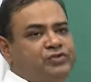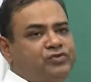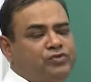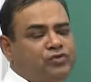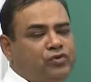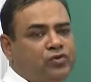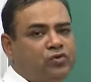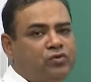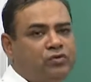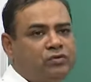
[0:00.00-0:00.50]
to
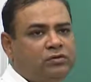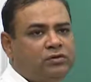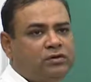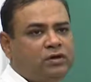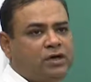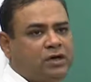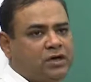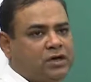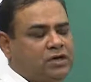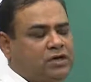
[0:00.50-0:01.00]
know
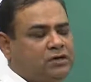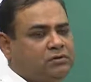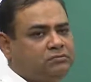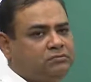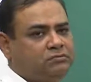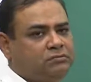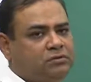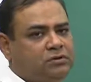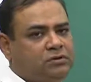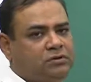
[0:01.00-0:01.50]

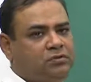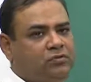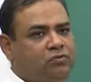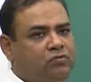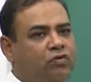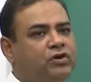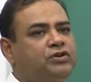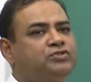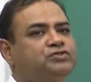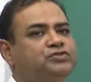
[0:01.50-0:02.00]

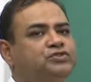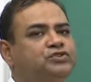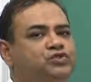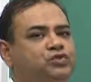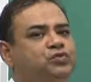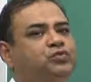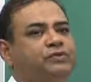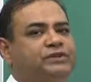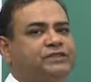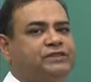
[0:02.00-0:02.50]
what we do
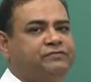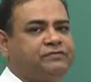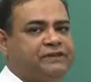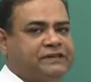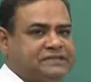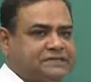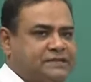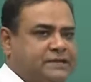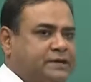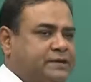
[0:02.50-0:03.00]
with the
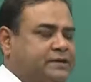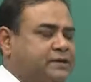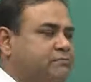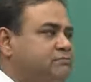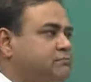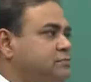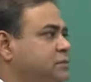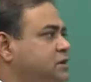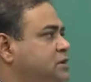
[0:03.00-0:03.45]
phase diagram.